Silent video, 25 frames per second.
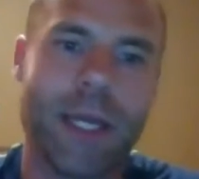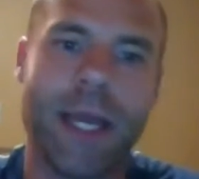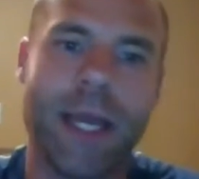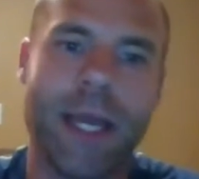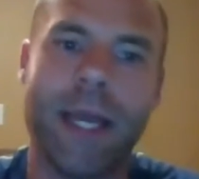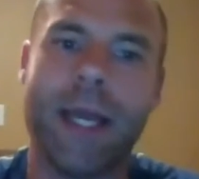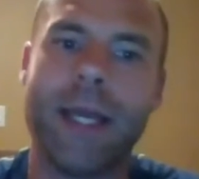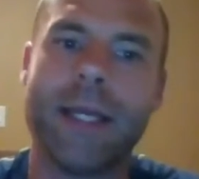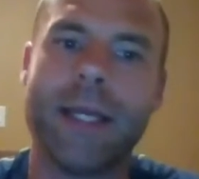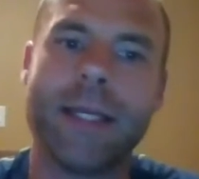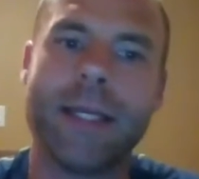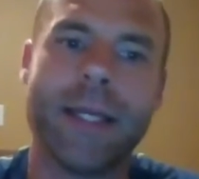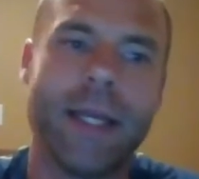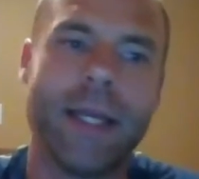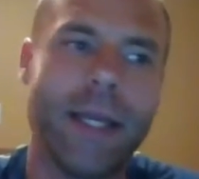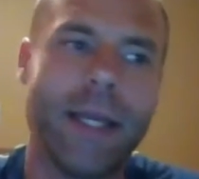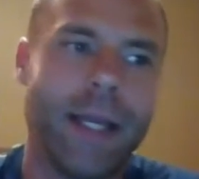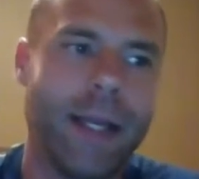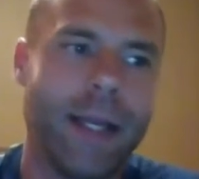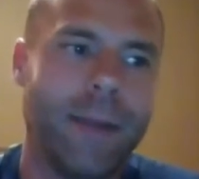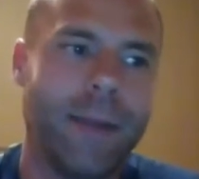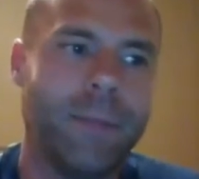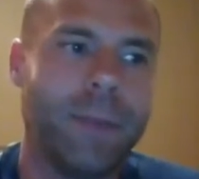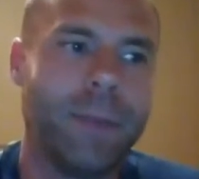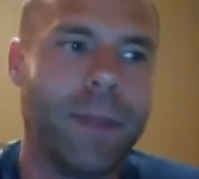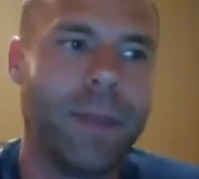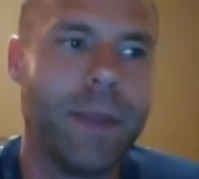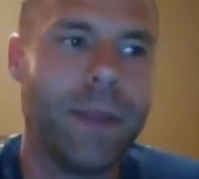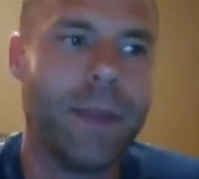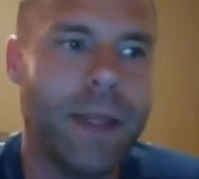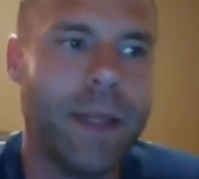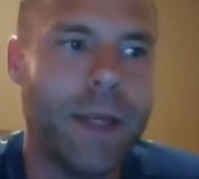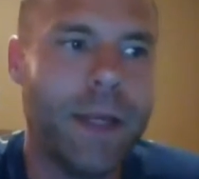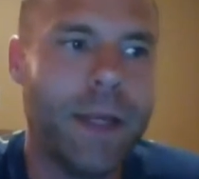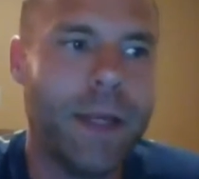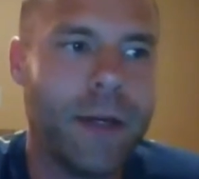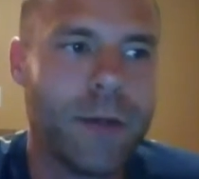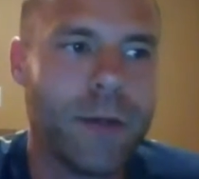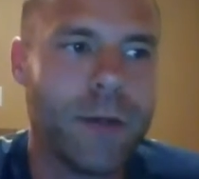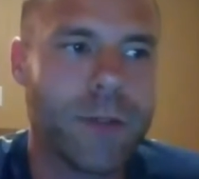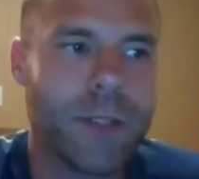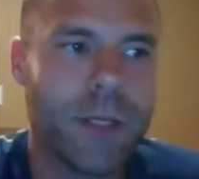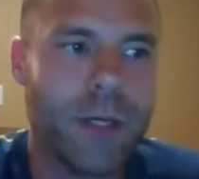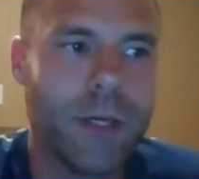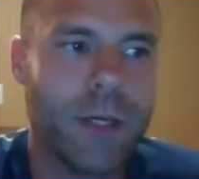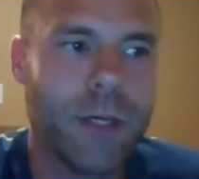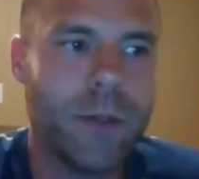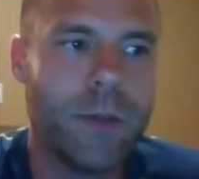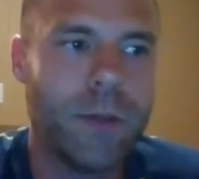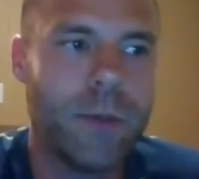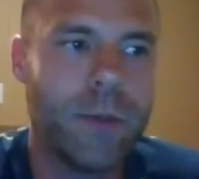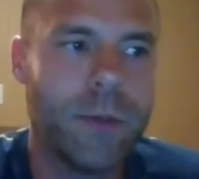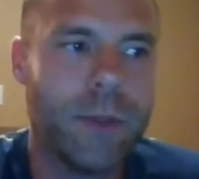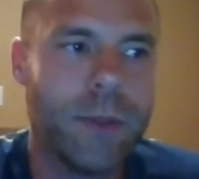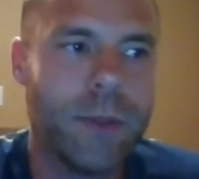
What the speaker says: And, you know, so,